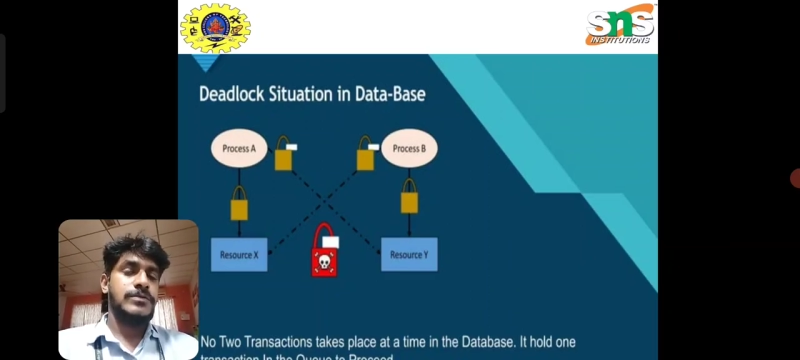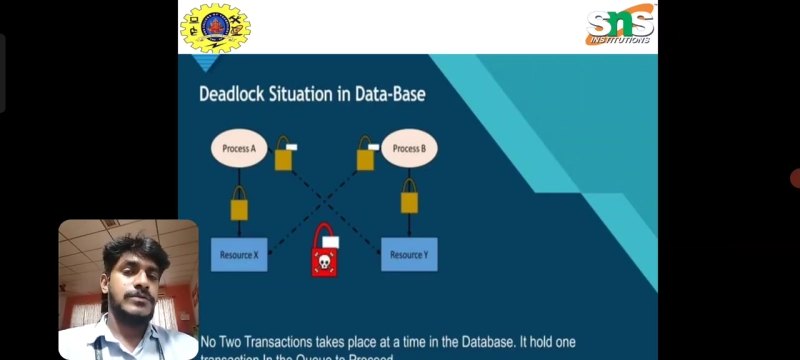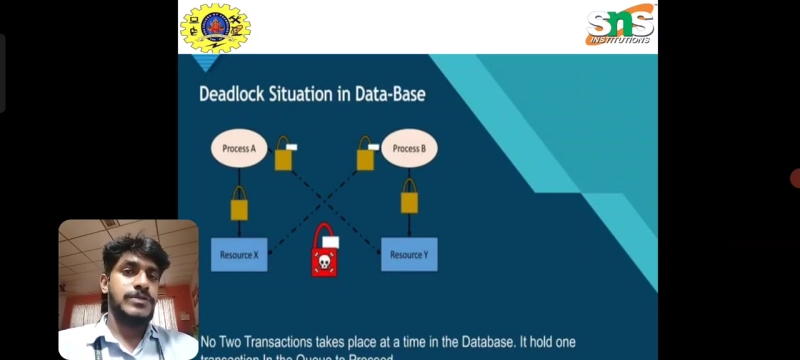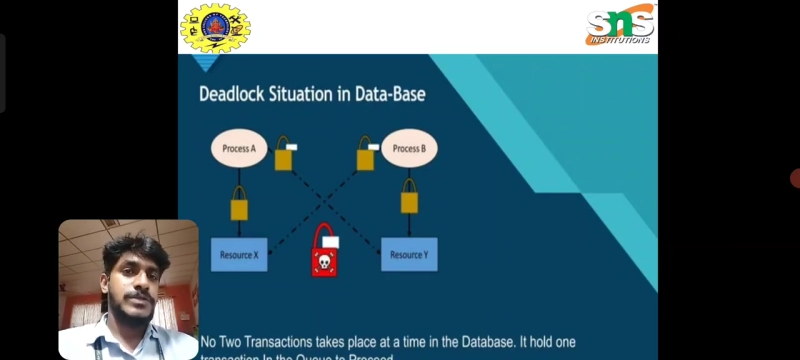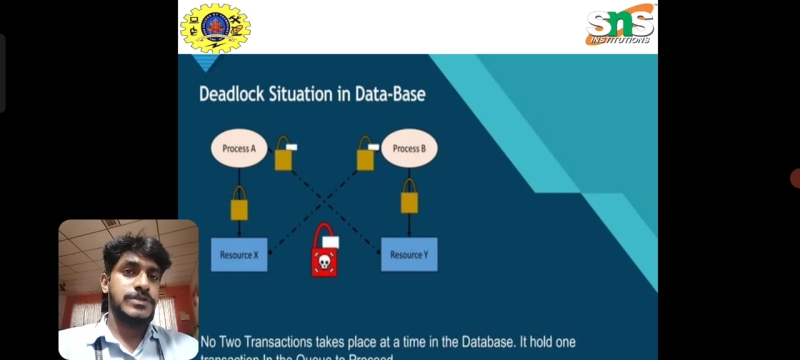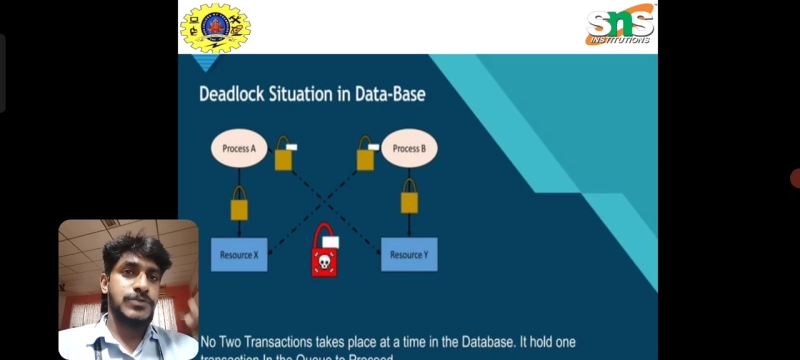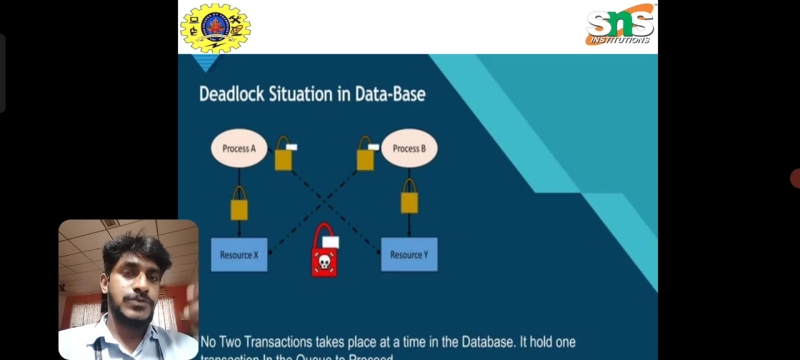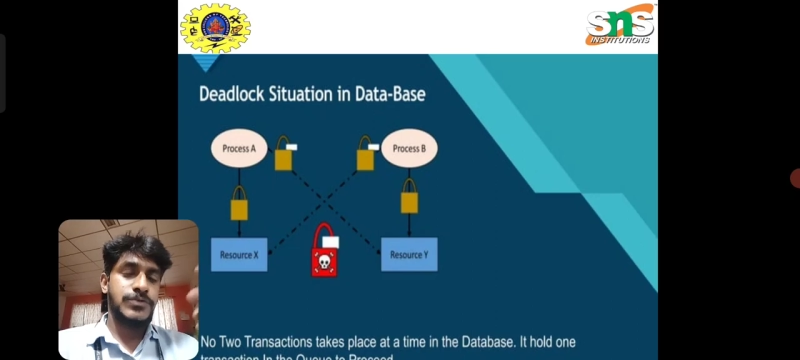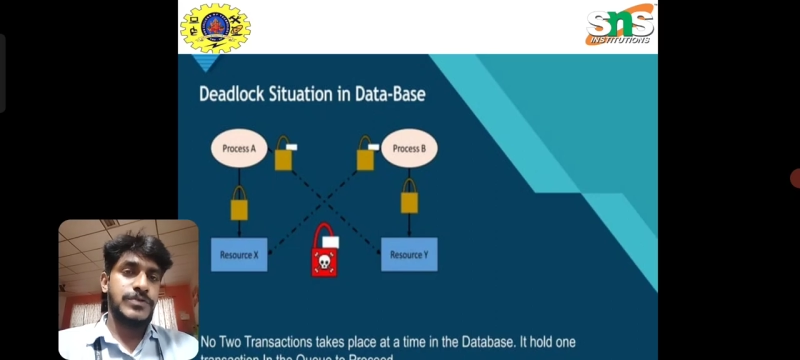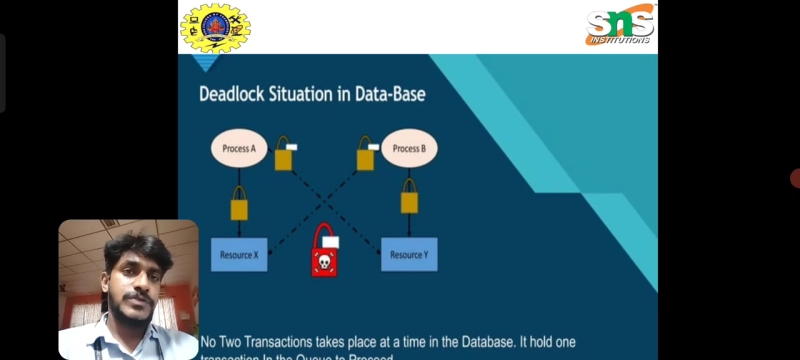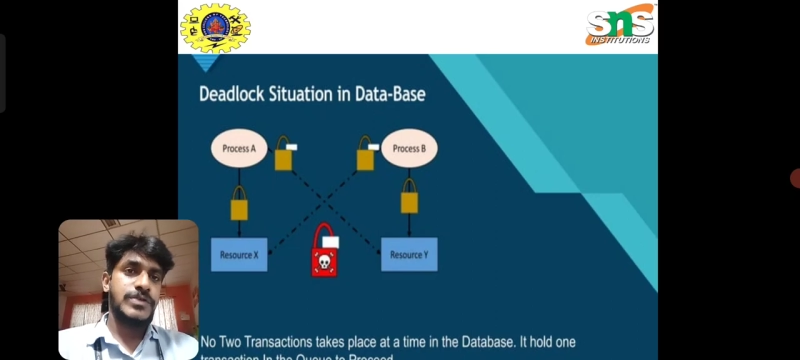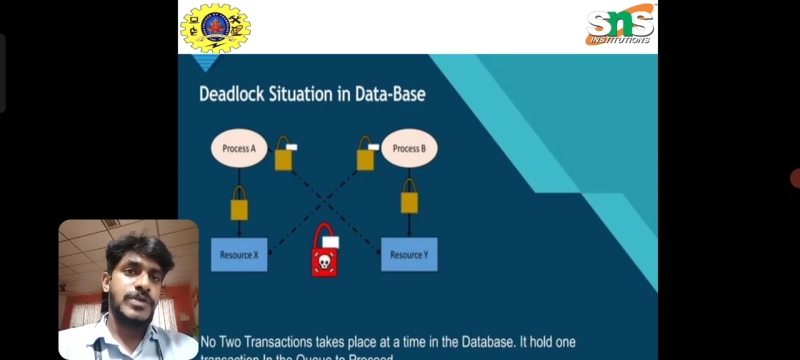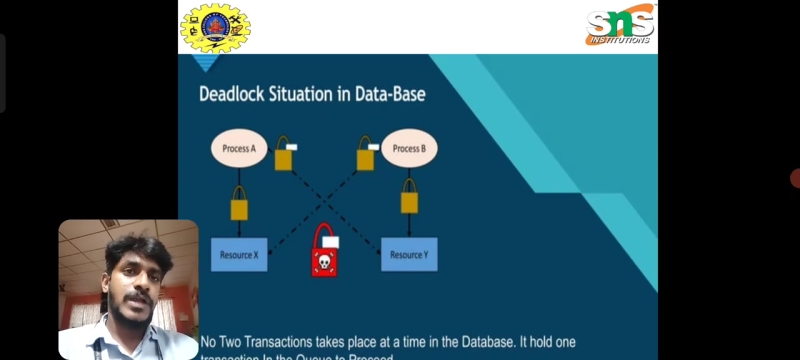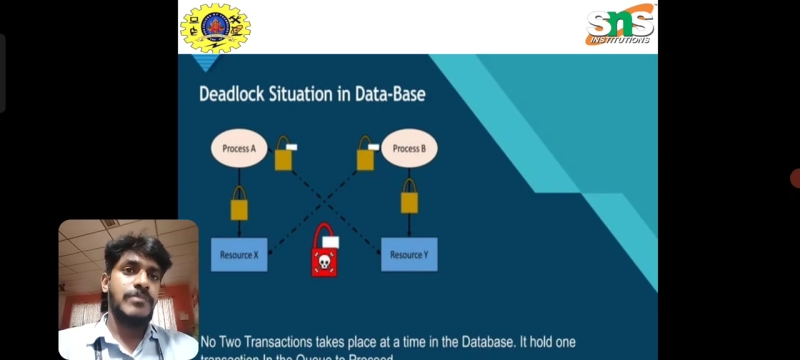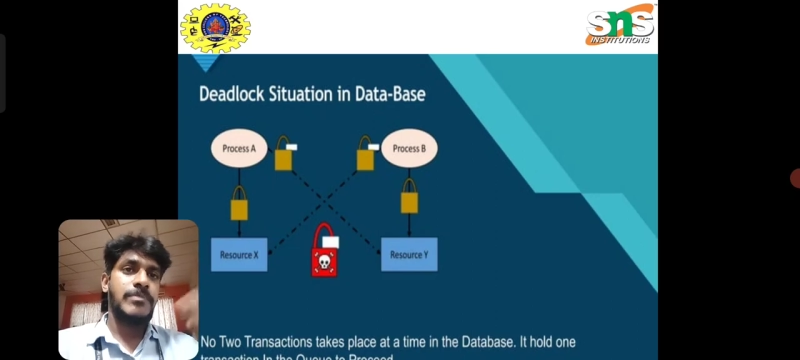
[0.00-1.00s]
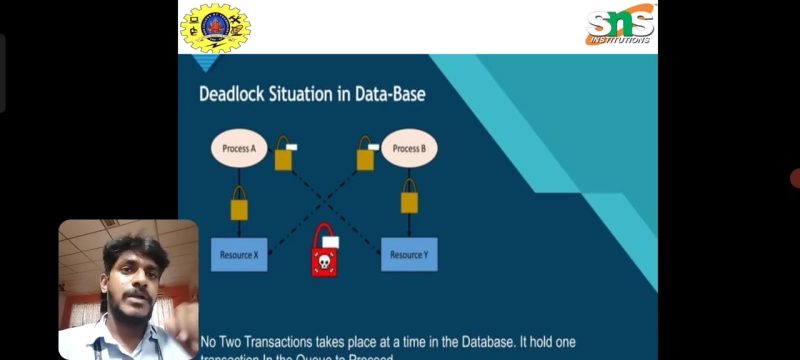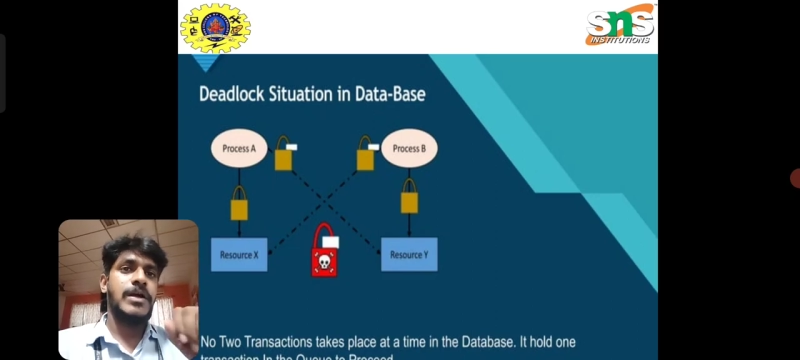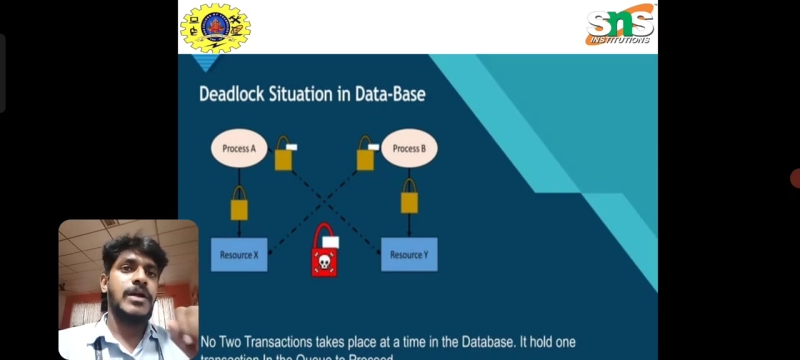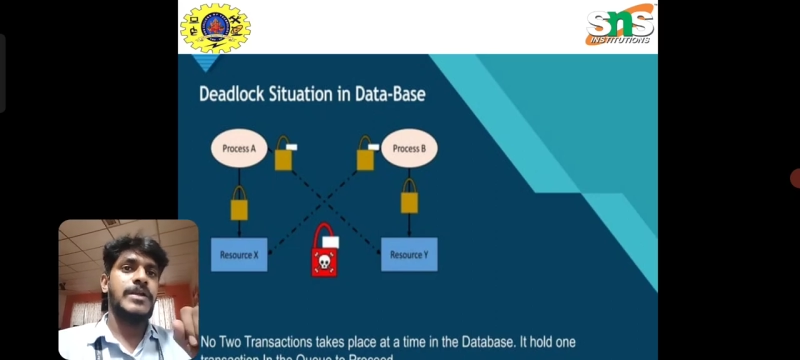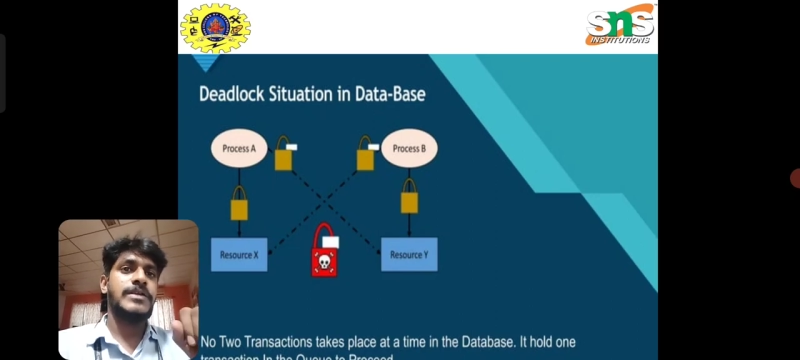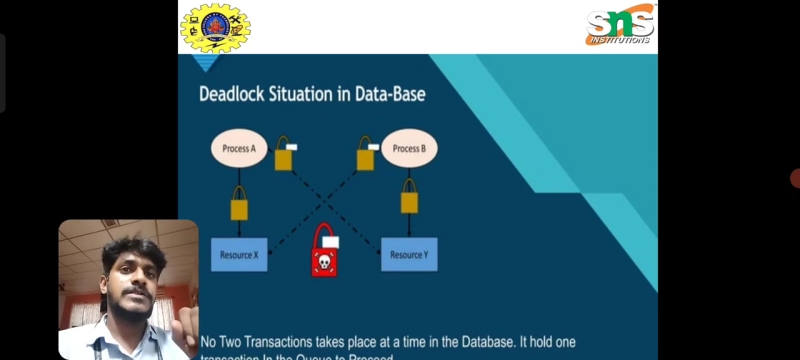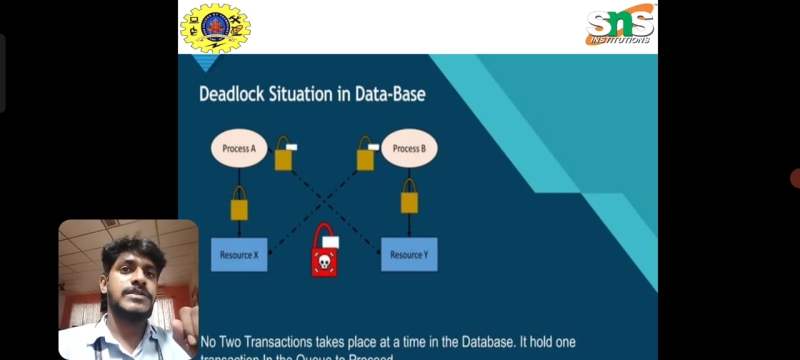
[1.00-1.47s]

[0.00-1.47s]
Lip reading: this situation can be called